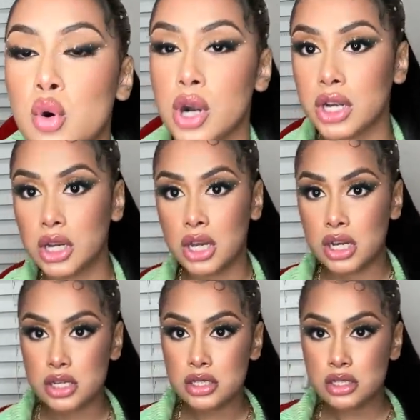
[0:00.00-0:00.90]

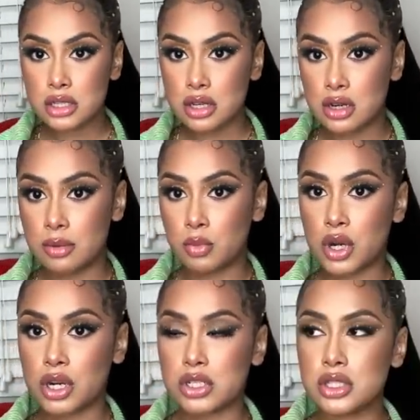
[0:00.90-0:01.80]
organized, we're
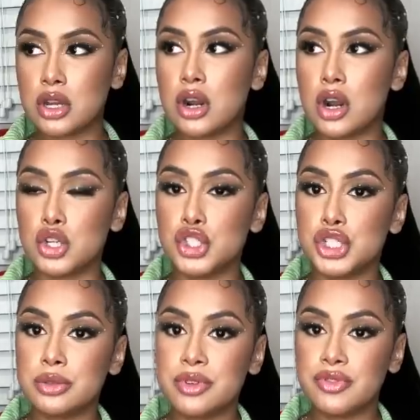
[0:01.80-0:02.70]
gonna start on
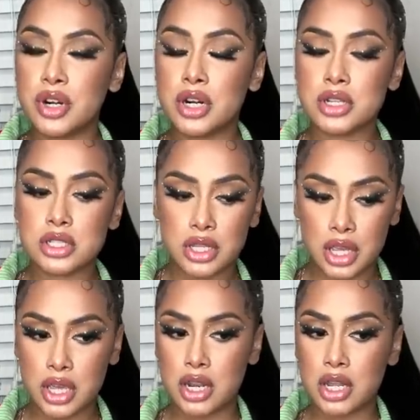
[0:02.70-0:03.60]
jewelry first,
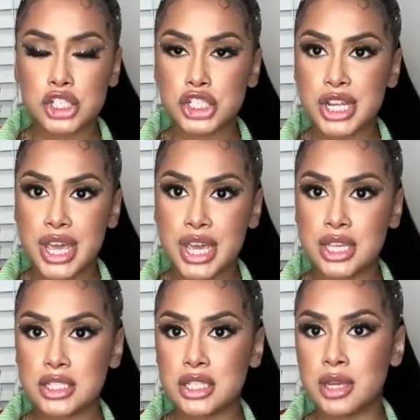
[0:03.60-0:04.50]
then
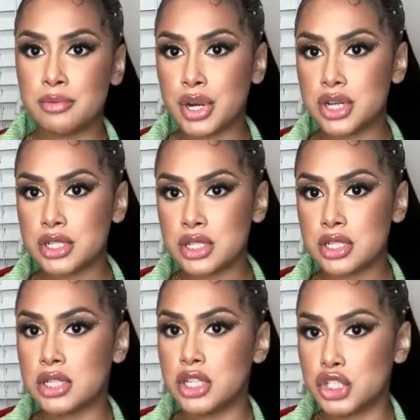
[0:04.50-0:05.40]
shades, then
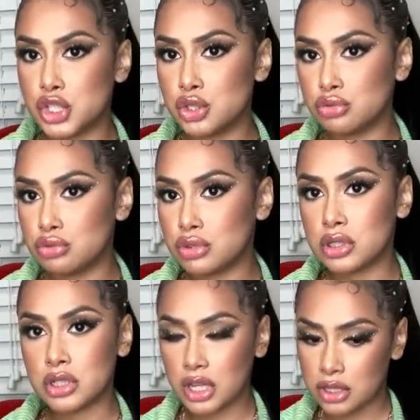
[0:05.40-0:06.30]
purses, then
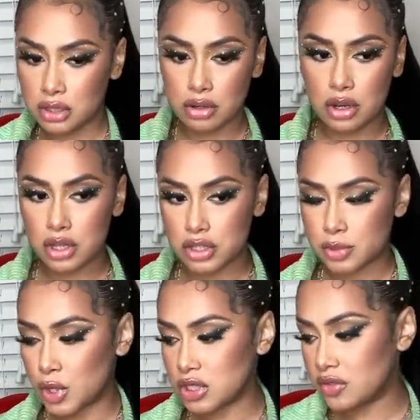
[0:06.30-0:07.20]
shoes, like, you know, all the
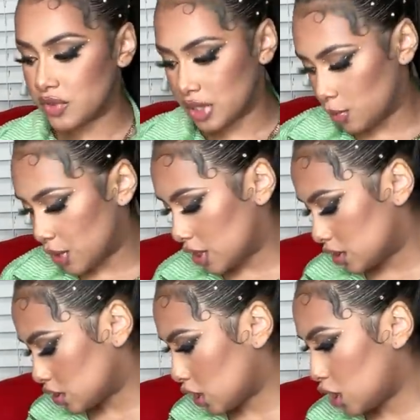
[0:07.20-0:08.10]
small stuff, and then we'll get
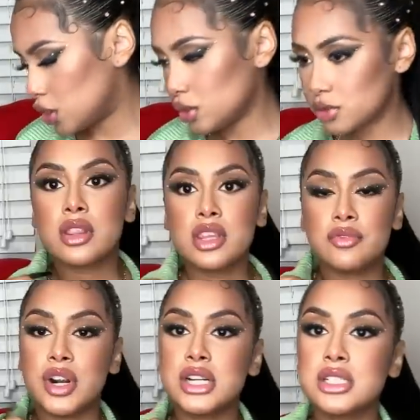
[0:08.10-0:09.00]
into clothes. The
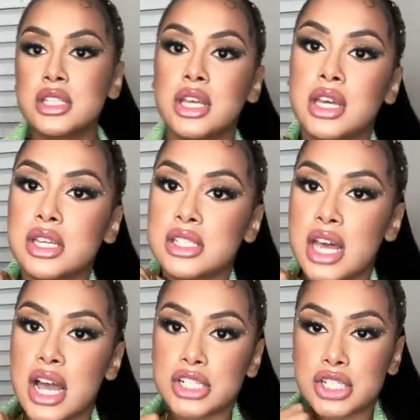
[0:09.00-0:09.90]
first thing is
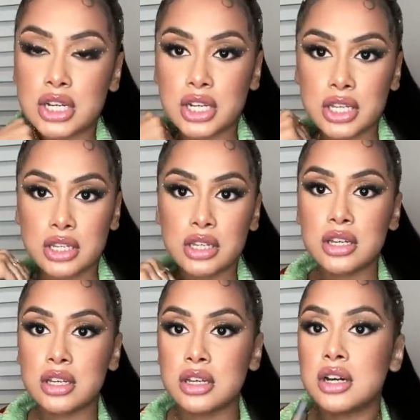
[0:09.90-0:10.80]
actually
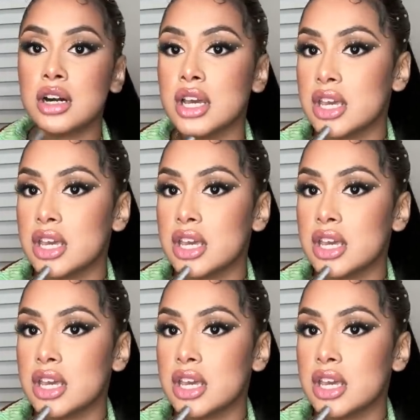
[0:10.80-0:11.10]
a